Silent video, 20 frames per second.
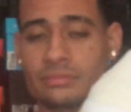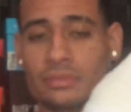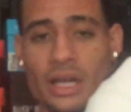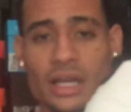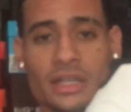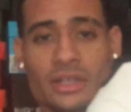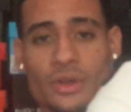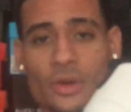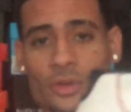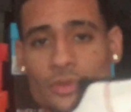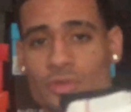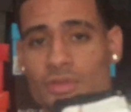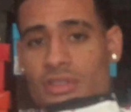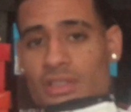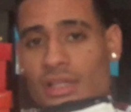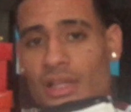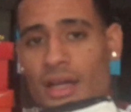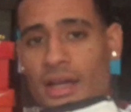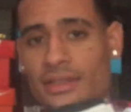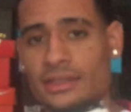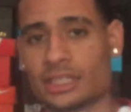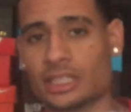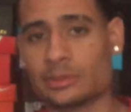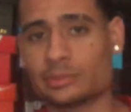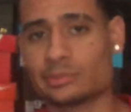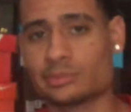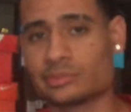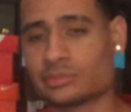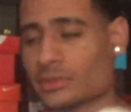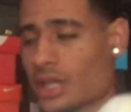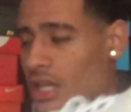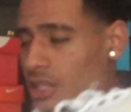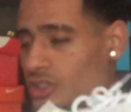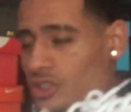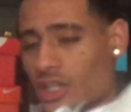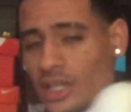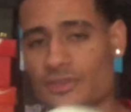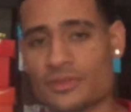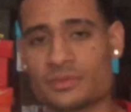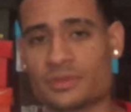My nose was clogged up, and
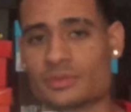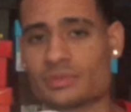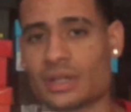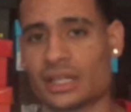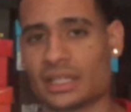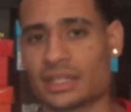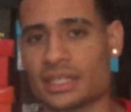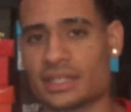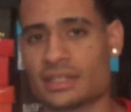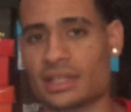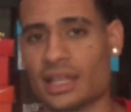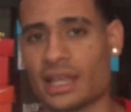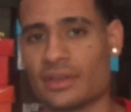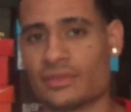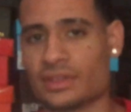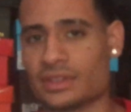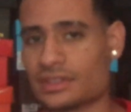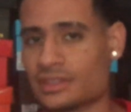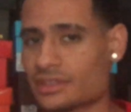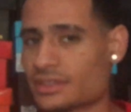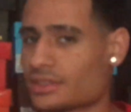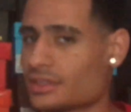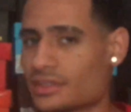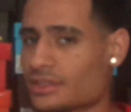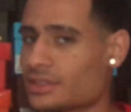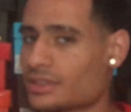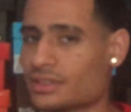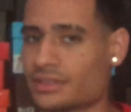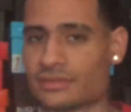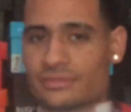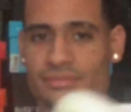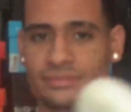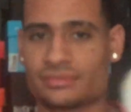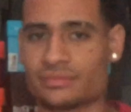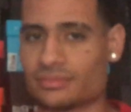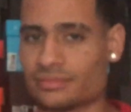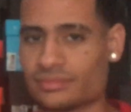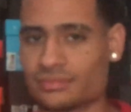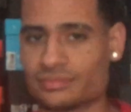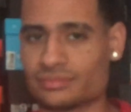just from smelling these 11s.
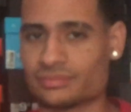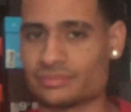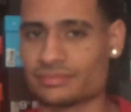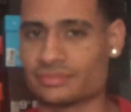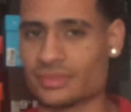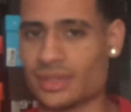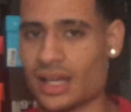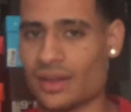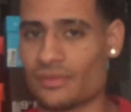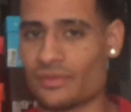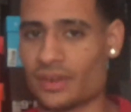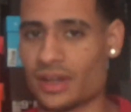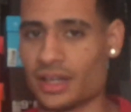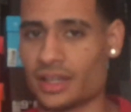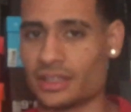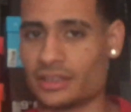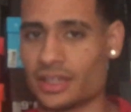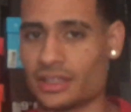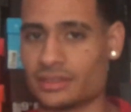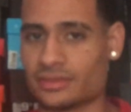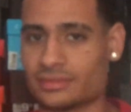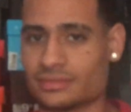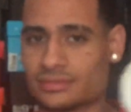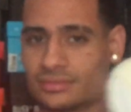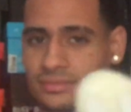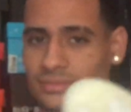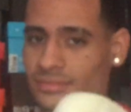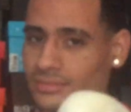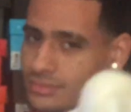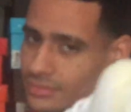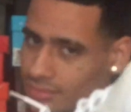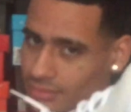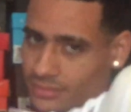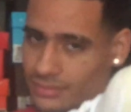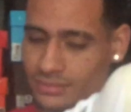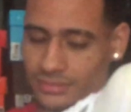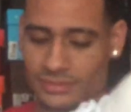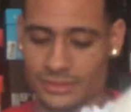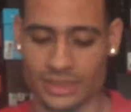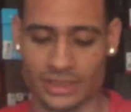I'm fine.
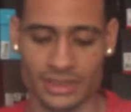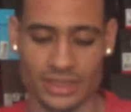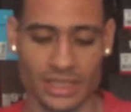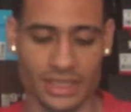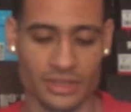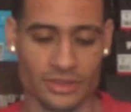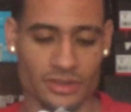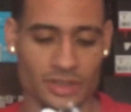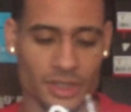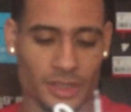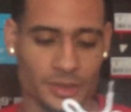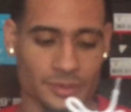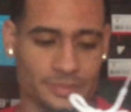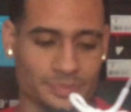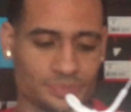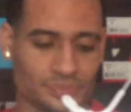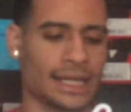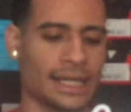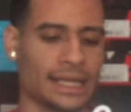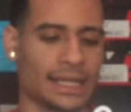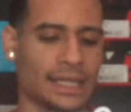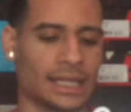Just letting you know.